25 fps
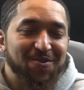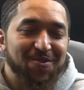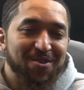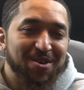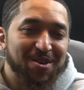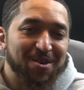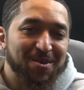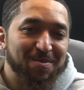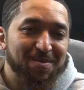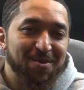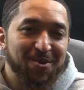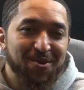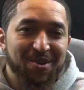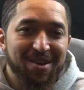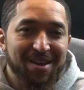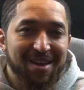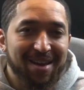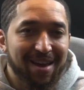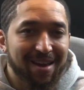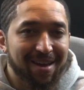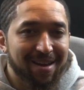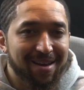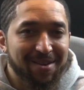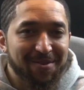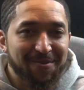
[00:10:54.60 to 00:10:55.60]

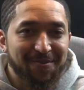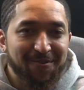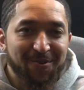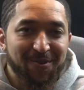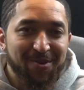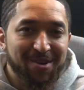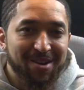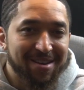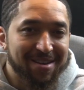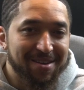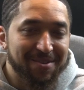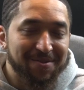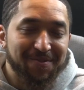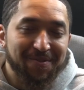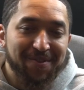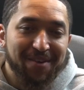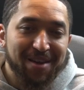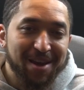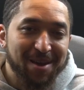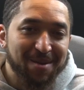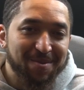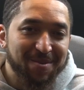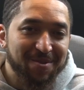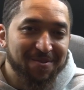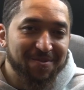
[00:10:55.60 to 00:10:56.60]
communicating to friends and
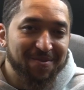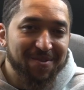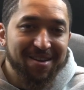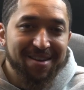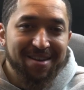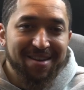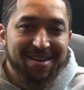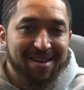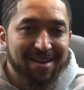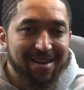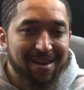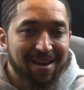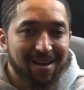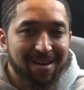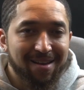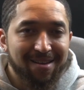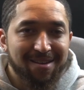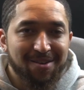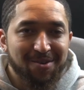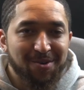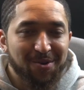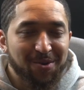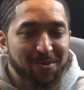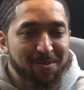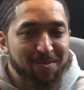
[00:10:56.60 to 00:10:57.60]
family via
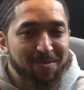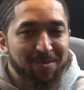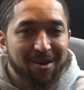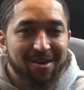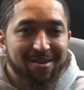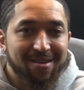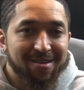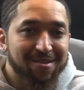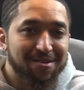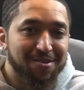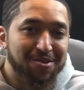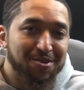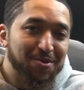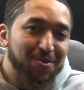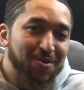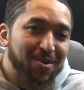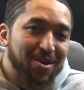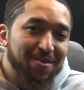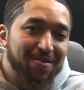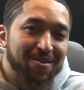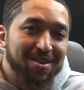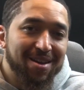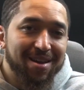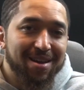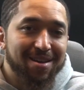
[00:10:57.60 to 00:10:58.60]
text or messenger or
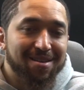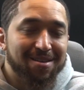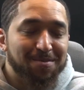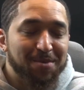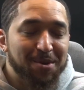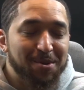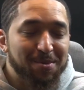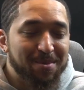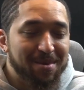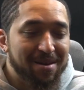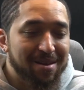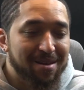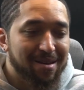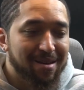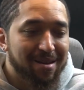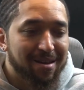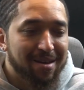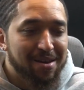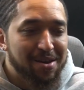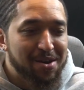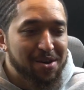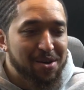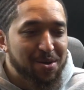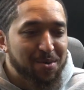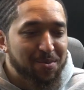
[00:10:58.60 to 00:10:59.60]
whatever the case may be.
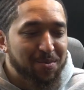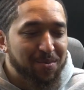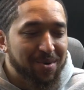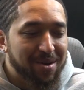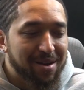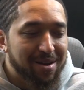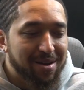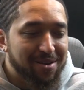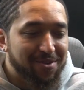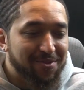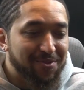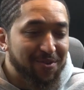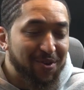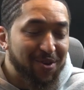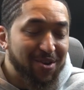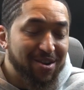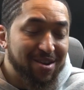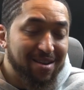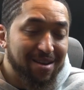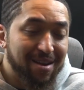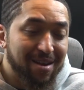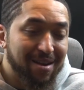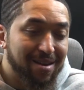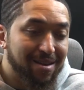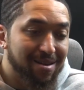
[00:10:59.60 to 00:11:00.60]
But as far
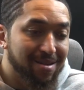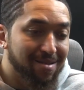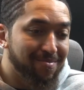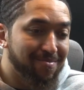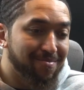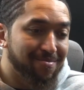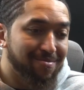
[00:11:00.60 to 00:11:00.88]
as like